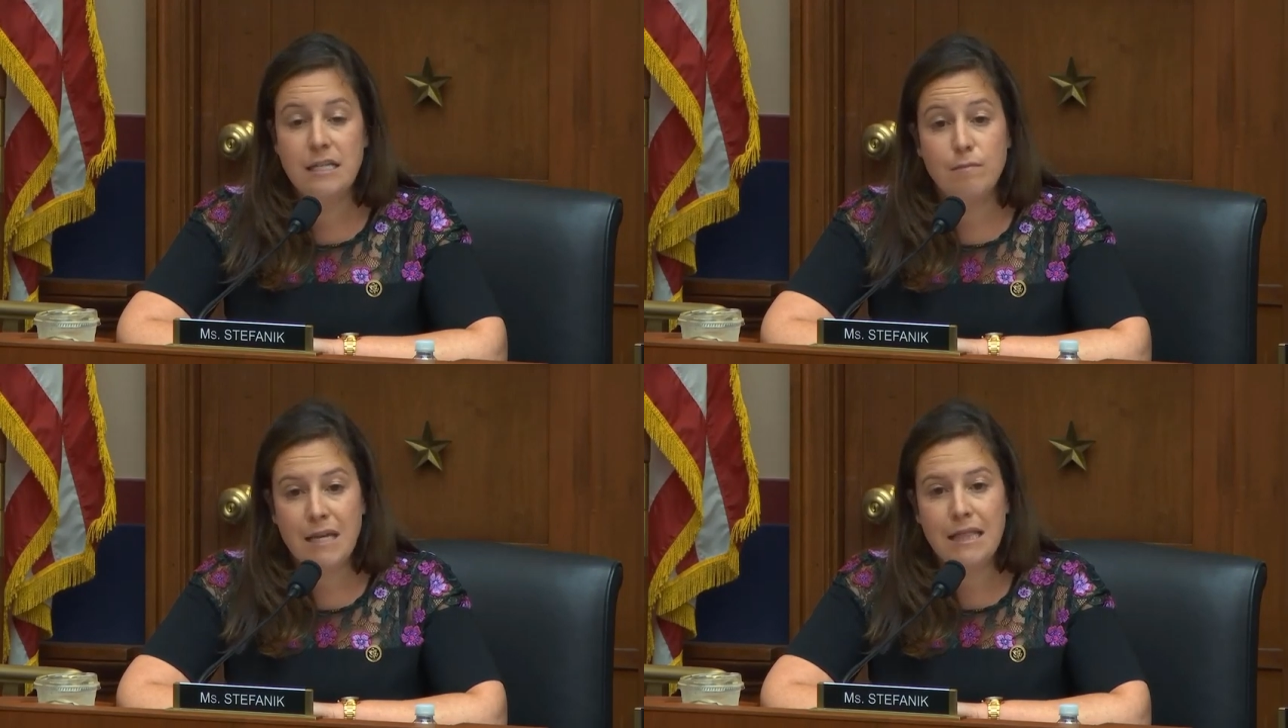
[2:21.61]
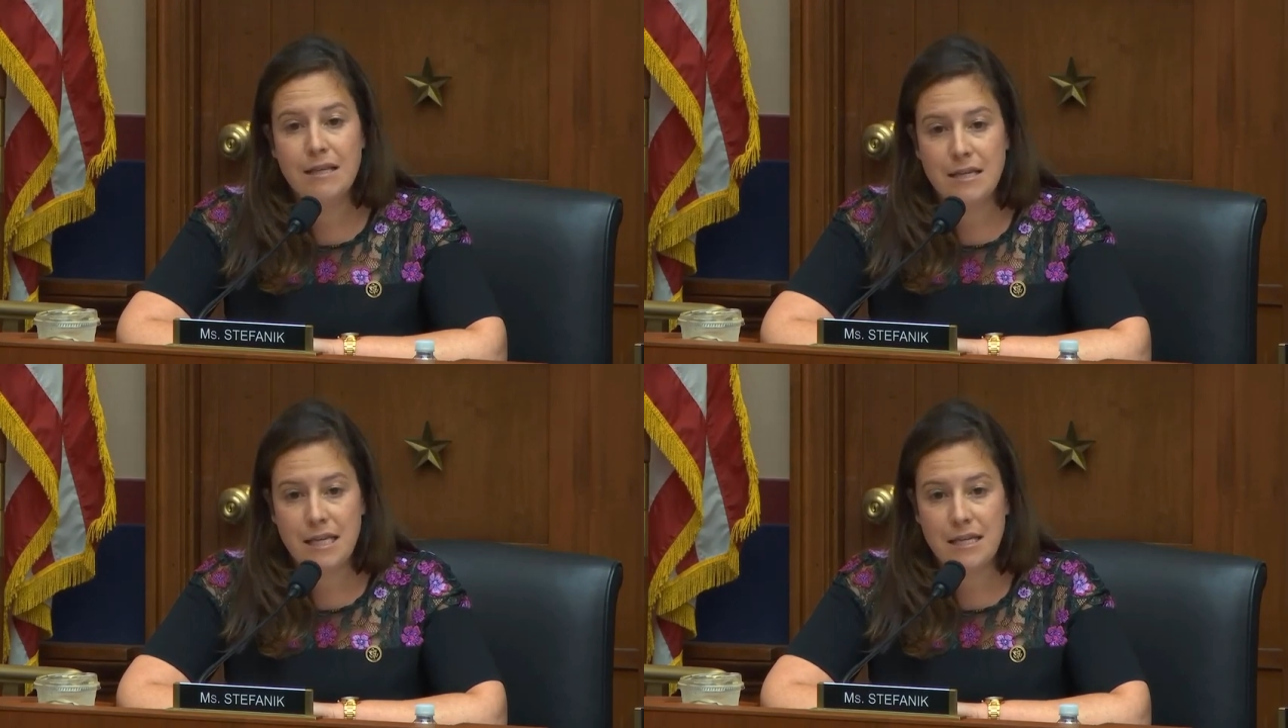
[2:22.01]
to meet
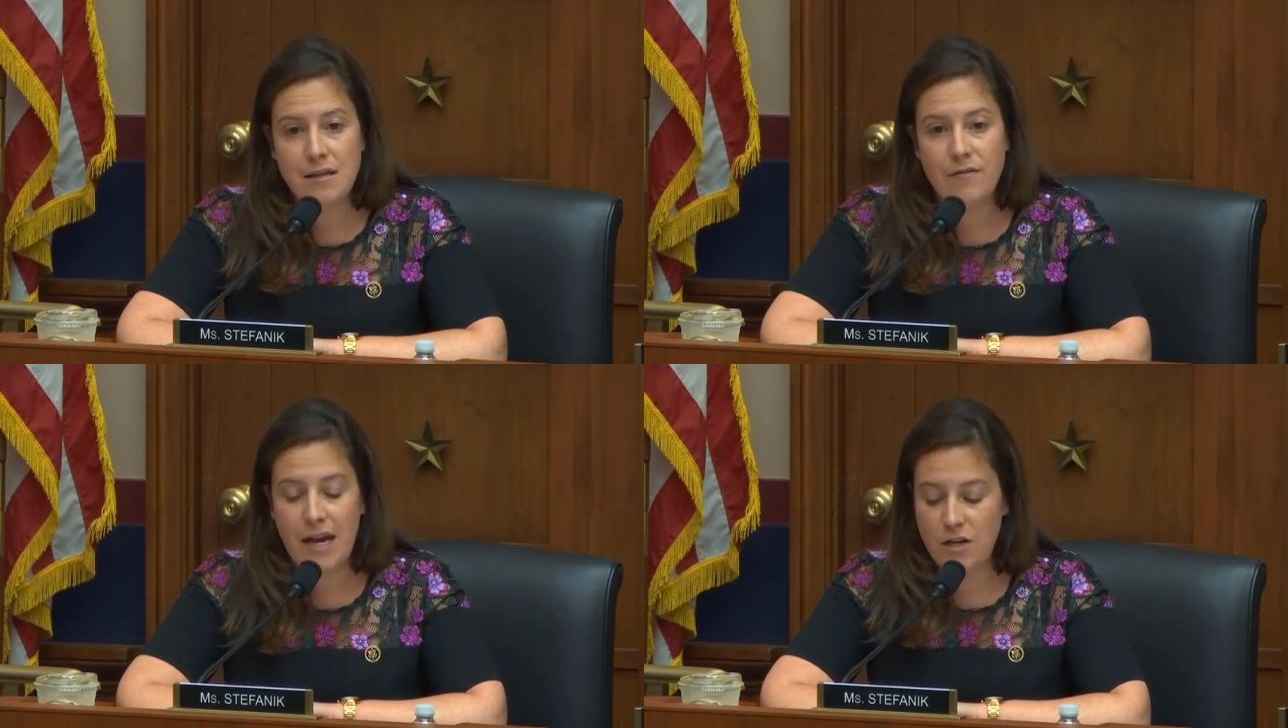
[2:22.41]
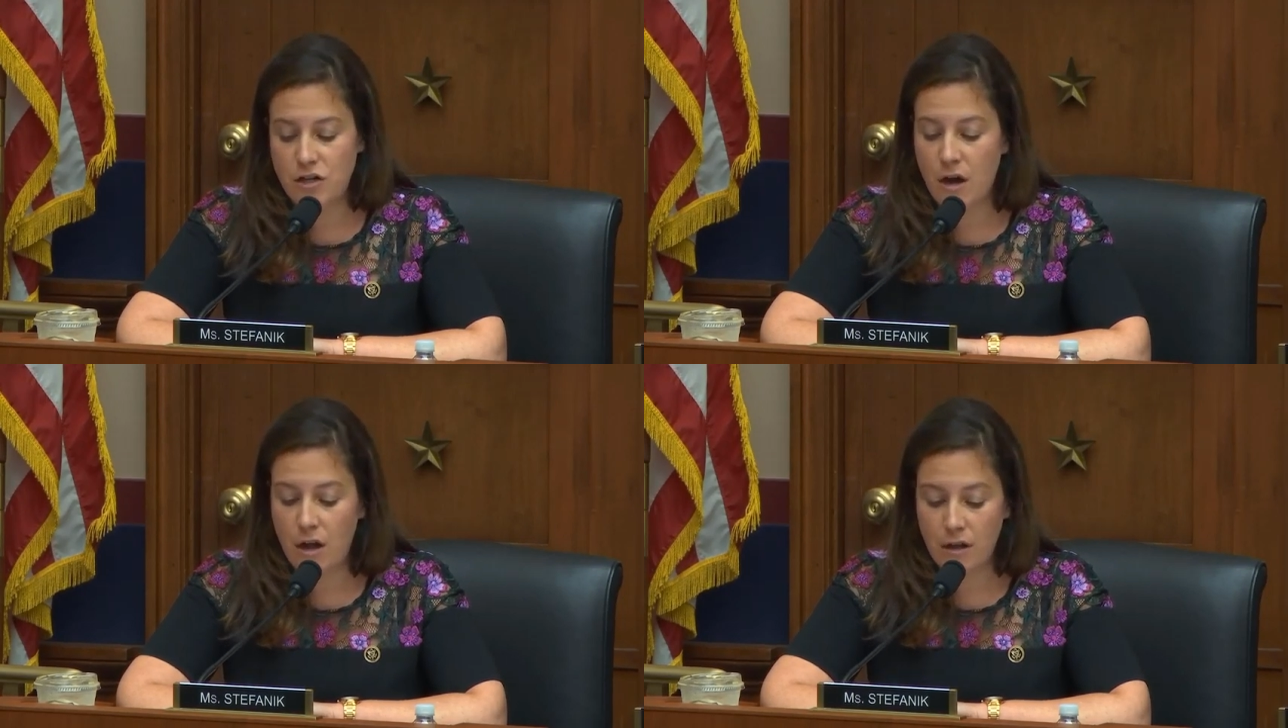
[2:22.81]
the needs of
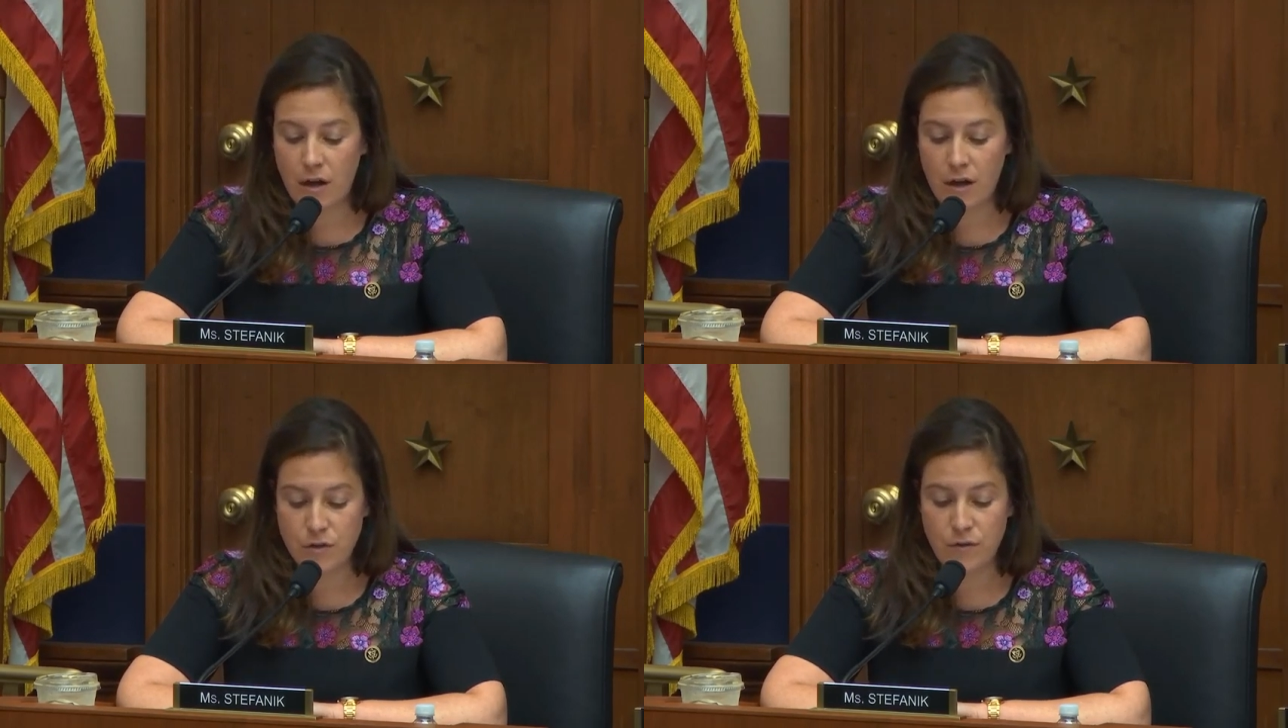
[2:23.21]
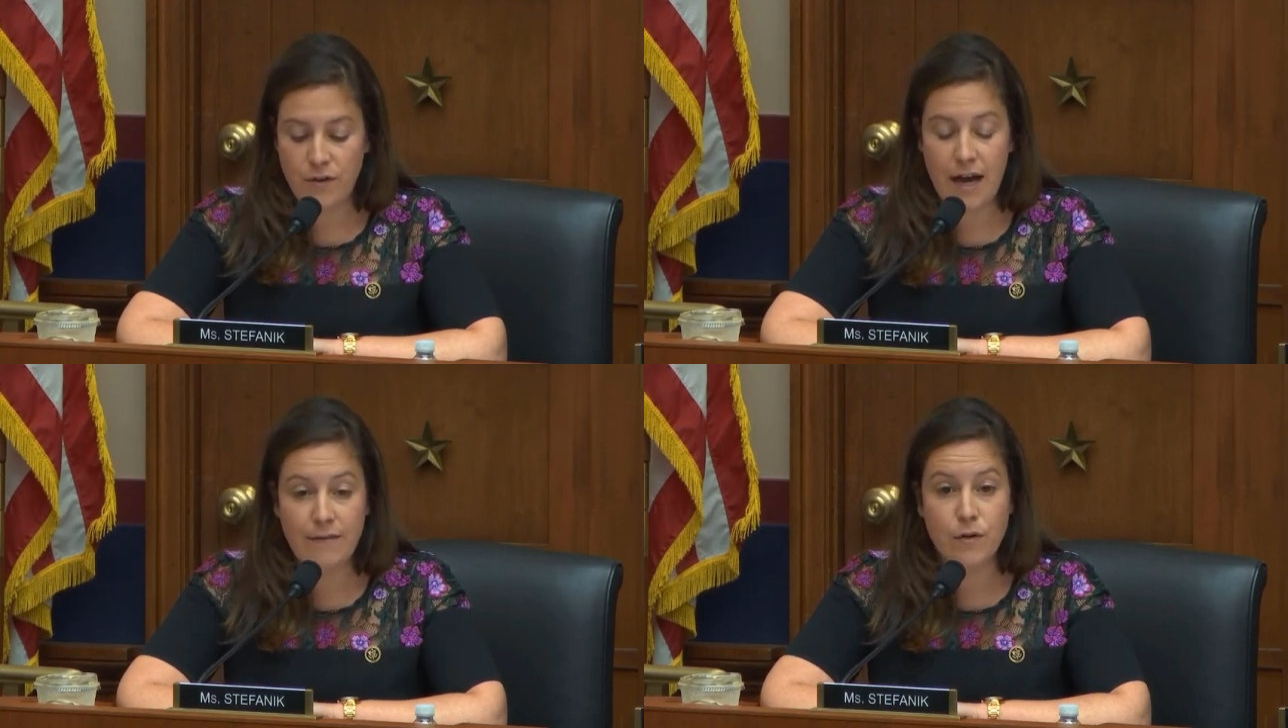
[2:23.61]
aging Holocaust
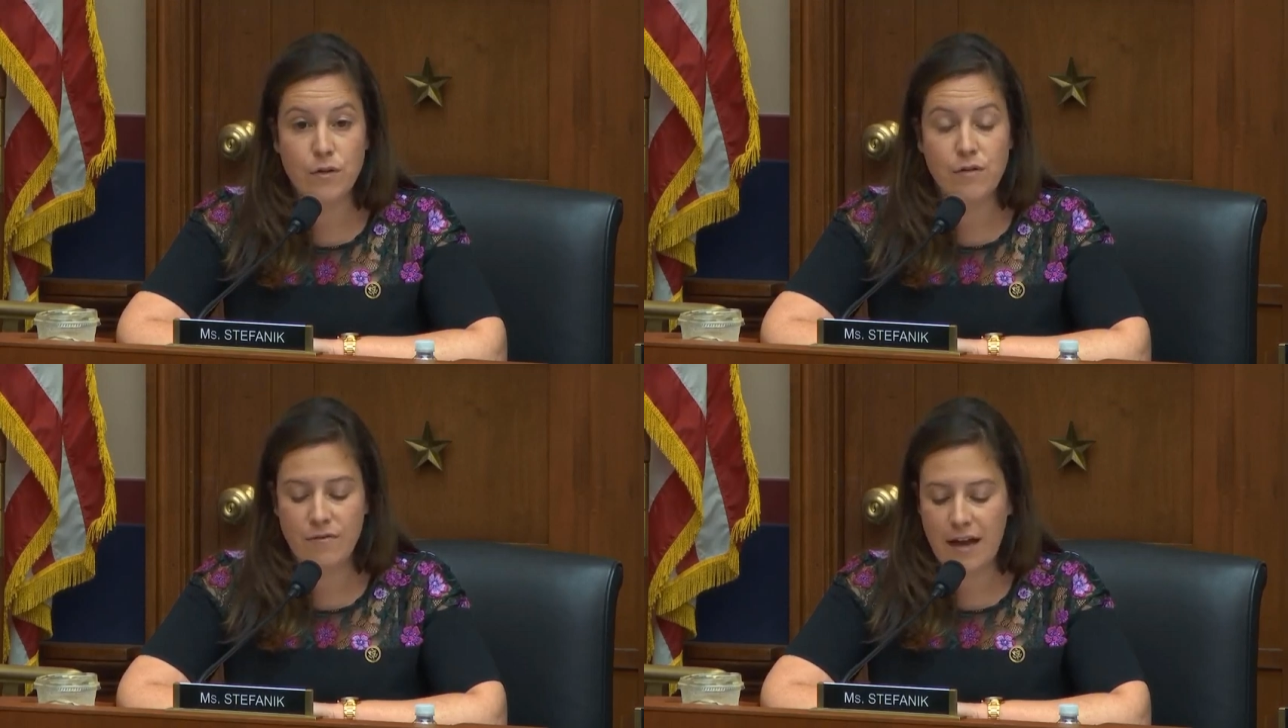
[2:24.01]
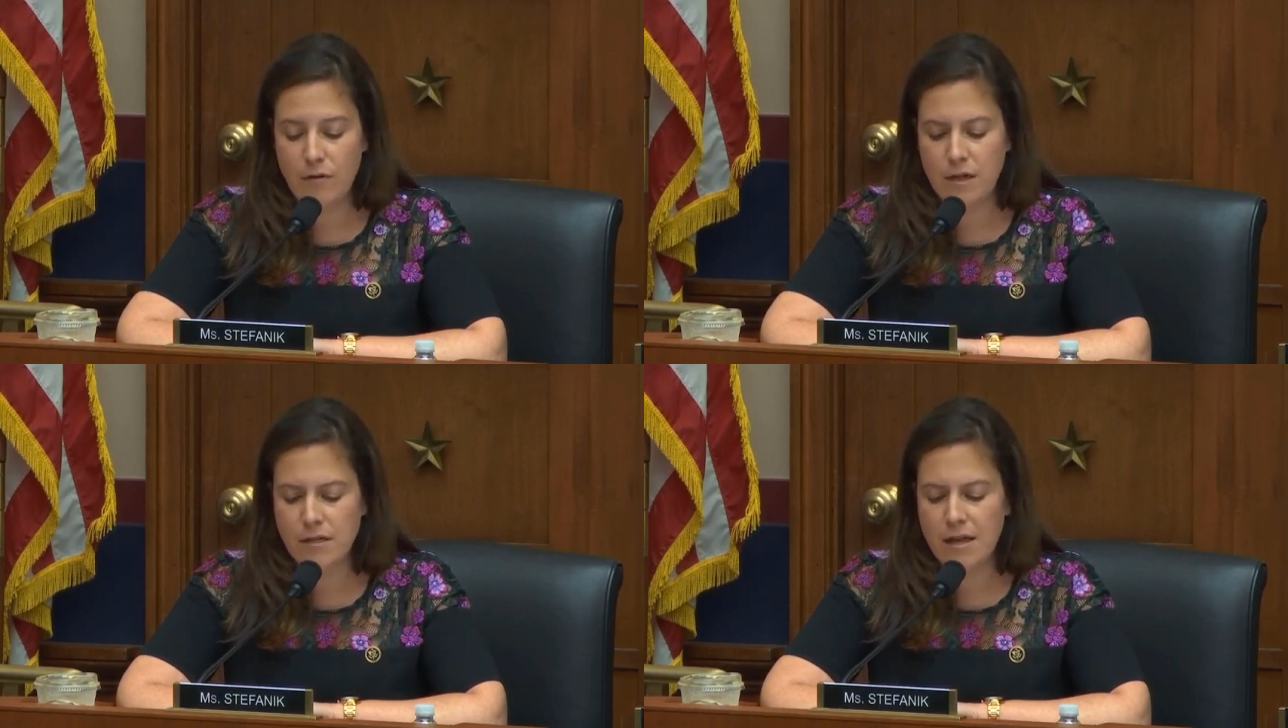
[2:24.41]
survivors,
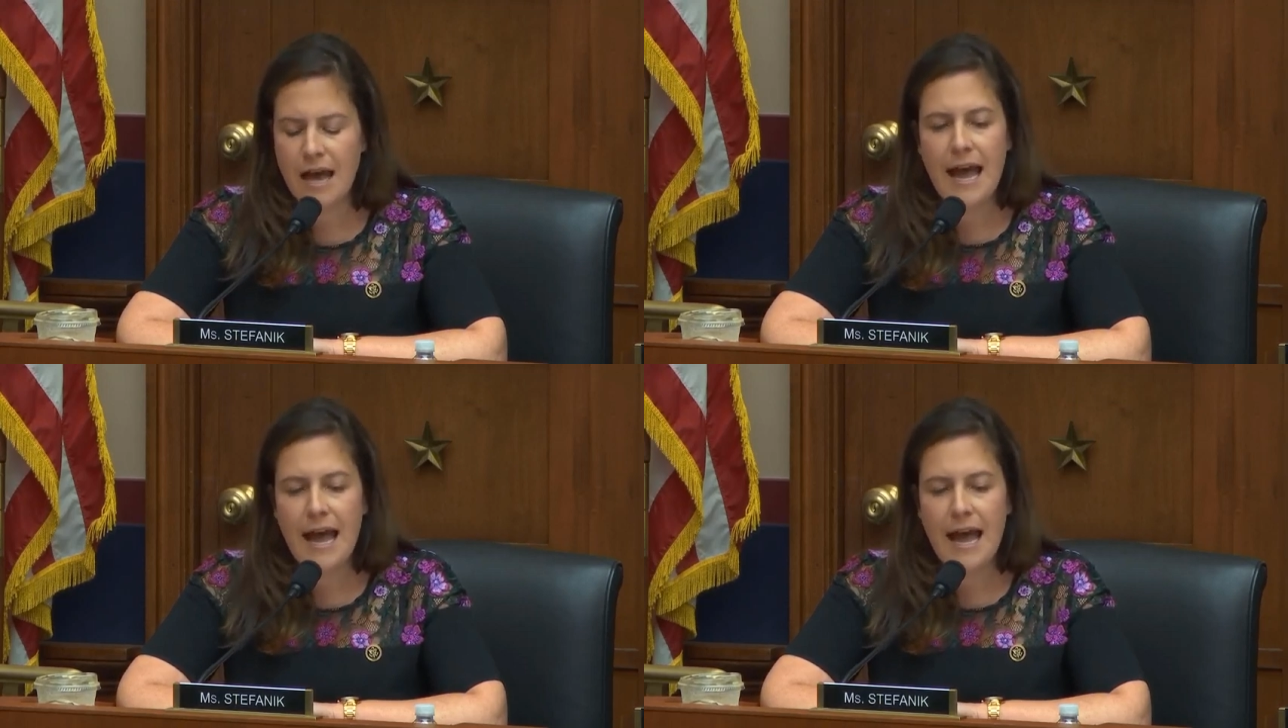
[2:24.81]
veterans,